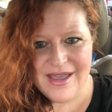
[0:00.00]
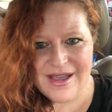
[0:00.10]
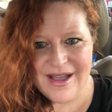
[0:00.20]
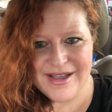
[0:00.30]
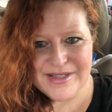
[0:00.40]

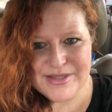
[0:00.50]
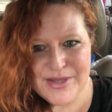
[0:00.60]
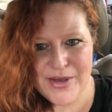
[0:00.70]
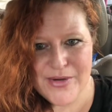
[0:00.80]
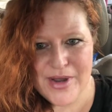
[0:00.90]
Guys,
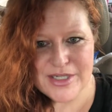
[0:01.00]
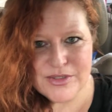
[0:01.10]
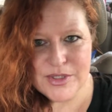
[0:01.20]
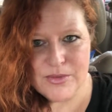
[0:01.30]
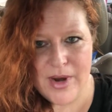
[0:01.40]
so I
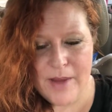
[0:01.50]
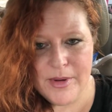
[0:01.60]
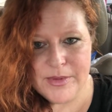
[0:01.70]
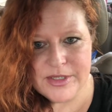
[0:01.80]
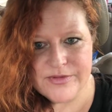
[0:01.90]
just want to wrap
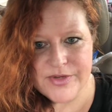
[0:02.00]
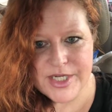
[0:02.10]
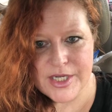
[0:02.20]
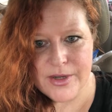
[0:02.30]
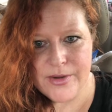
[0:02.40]
up this
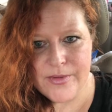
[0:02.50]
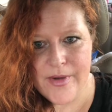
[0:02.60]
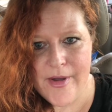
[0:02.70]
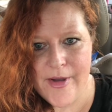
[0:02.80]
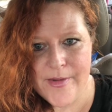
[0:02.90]
video.
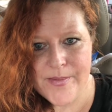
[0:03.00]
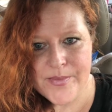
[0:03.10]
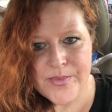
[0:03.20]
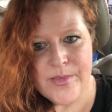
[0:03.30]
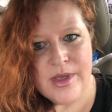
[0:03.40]

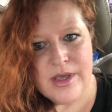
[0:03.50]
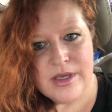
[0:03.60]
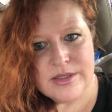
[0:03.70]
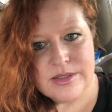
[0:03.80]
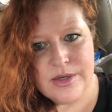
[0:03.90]

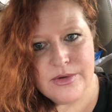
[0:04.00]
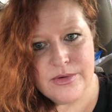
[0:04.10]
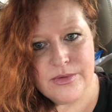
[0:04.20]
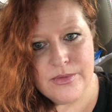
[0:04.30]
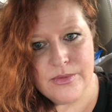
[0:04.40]

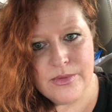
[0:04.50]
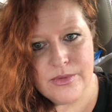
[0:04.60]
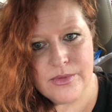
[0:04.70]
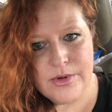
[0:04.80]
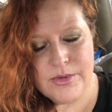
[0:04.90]
So
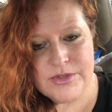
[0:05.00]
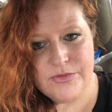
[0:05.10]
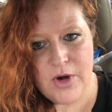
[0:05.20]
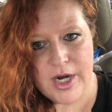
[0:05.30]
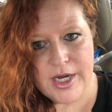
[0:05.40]
it was
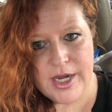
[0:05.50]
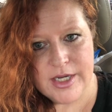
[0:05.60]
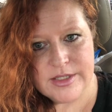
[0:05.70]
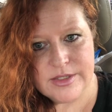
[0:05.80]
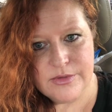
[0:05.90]

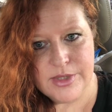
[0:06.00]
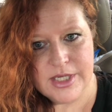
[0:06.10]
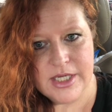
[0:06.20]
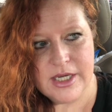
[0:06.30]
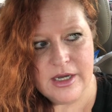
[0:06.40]
Friday, so
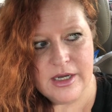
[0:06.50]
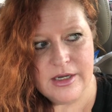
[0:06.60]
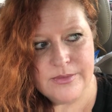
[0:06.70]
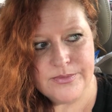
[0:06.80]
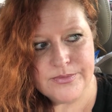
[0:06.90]
we
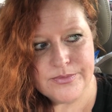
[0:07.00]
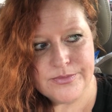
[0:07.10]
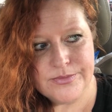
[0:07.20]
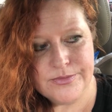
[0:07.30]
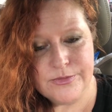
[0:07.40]

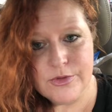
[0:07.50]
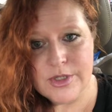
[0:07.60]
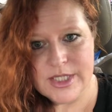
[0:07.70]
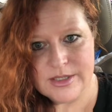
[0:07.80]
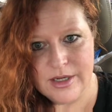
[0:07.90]

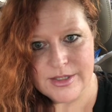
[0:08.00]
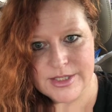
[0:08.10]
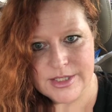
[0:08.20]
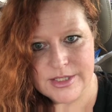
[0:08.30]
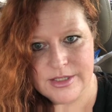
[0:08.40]
were
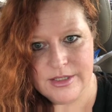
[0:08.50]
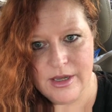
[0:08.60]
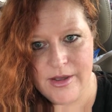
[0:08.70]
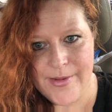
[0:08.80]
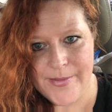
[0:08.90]
exhausted.
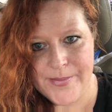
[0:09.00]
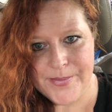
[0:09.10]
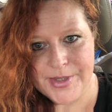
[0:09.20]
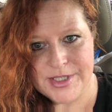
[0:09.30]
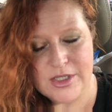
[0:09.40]

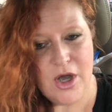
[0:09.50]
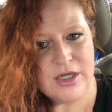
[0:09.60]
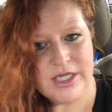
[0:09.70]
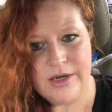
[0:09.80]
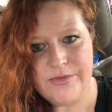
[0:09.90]
It's a
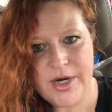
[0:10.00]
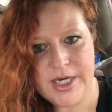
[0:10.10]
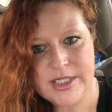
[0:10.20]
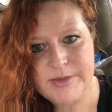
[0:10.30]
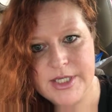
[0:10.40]
long day on
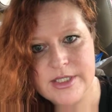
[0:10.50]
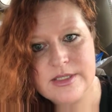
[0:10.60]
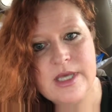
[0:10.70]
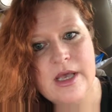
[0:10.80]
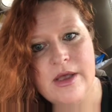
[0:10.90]
Fridays
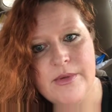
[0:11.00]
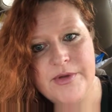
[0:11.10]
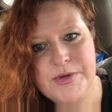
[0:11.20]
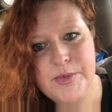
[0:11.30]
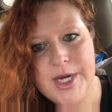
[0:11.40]
because we
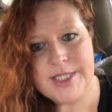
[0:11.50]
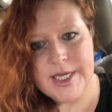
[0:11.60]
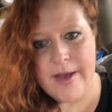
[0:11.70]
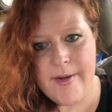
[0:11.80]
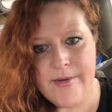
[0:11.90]
have to break
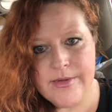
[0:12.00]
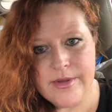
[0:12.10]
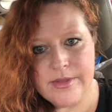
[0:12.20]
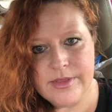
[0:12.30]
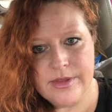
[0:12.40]

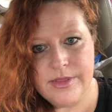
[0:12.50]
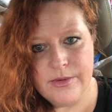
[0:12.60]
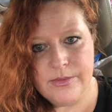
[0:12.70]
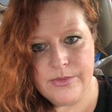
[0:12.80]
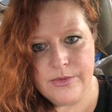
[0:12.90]
down
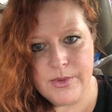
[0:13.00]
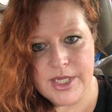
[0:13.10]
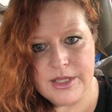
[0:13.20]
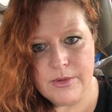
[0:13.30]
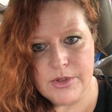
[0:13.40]
the
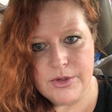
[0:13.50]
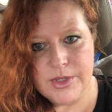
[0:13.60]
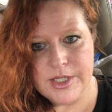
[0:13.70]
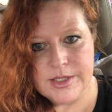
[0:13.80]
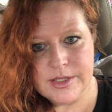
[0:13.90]
week that we're
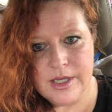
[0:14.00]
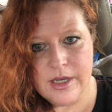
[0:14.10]
doing